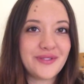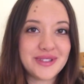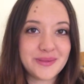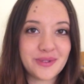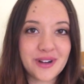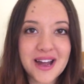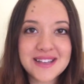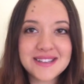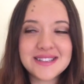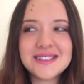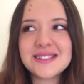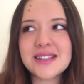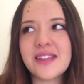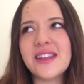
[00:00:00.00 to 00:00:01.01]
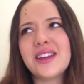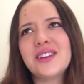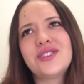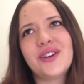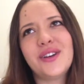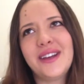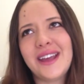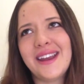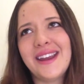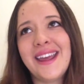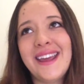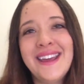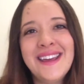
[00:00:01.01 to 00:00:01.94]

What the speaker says: for surprises. I think Joe, again,